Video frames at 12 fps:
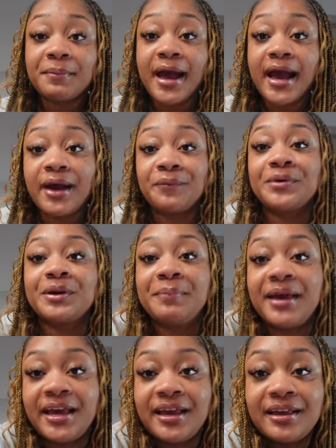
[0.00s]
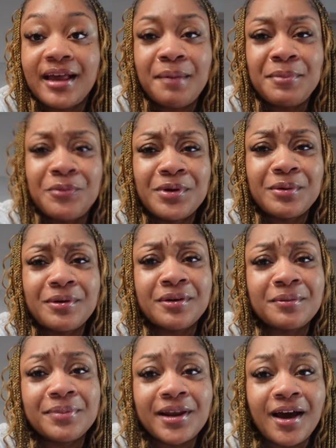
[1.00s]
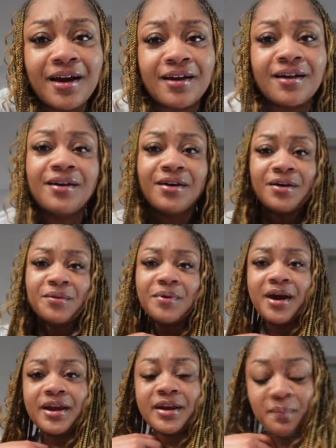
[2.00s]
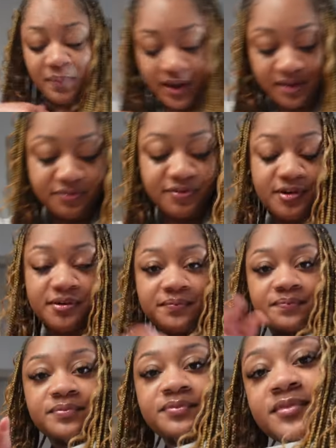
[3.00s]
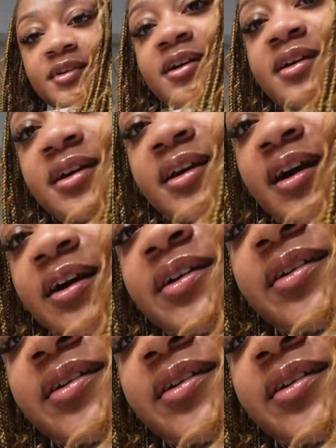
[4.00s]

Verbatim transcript: my eye with a bat. I mean, with a block. Where I get a bat from? Hold